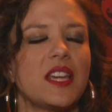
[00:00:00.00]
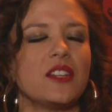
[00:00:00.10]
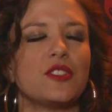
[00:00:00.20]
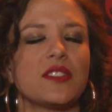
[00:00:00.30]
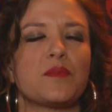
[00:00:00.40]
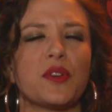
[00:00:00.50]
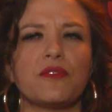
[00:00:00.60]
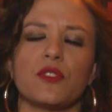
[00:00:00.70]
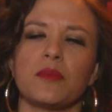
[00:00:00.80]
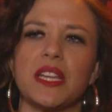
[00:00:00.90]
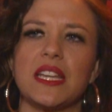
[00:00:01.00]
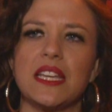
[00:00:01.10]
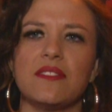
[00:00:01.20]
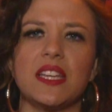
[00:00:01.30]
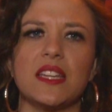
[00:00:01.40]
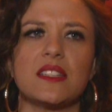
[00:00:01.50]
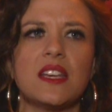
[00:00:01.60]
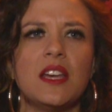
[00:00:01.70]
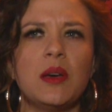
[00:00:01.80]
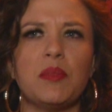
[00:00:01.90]
stage just performing and giving
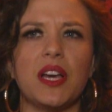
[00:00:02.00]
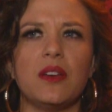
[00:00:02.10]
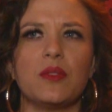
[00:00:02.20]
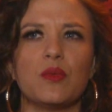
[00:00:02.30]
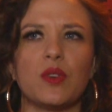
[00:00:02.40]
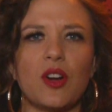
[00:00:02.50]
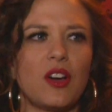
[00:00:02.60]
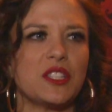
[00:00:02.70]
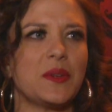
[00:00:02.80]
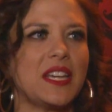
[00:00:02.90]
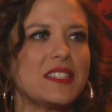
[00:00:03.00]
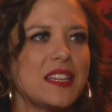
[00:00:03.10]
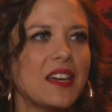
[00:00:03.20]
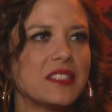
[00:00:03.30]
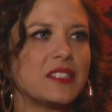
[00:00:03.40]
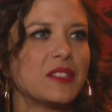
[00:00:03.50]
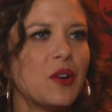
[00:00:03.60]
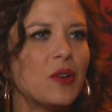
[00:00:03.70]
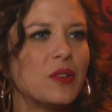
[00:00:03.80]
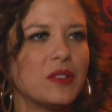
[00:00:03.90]
it, but we're all doing it together.
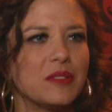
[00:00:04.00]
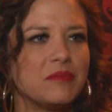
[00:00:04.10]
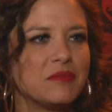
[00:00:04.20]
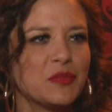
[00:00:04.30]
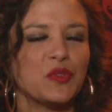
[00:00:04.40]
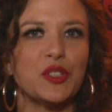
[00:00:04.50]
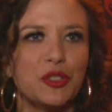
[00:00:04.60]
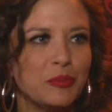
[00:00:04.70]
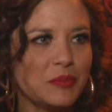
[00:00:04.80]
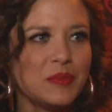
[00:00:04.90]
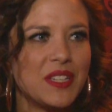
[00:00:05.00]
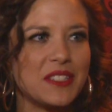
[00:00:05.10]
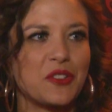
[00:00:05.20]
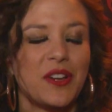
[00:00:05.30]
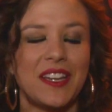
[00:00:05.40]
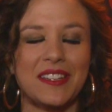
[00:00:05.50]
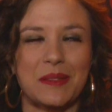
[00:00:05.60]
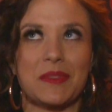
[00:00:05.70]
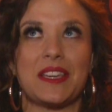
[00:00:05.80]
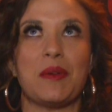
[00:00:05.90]
The whole room is
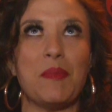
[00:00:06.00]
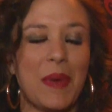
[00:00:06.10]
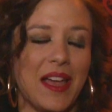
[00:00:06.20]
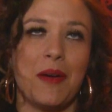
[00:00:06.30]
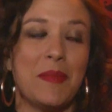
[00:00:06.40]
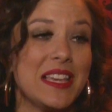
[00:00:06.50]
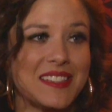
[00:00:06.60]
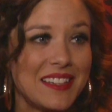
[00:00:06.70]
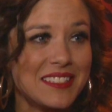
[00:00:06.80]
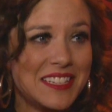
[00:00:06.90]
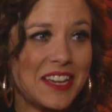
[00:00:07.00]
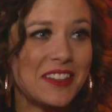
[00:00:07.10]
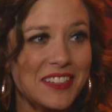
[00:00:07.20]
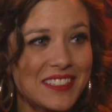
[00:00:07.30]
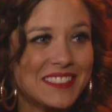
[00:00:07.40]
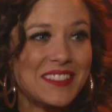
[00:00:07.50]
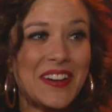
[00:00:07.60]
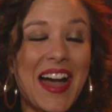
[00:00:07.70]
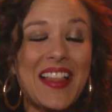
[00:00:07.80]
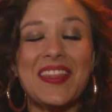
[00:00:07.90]
creating something amazing together.
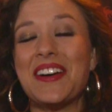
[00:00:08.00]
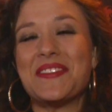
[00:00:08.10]
So I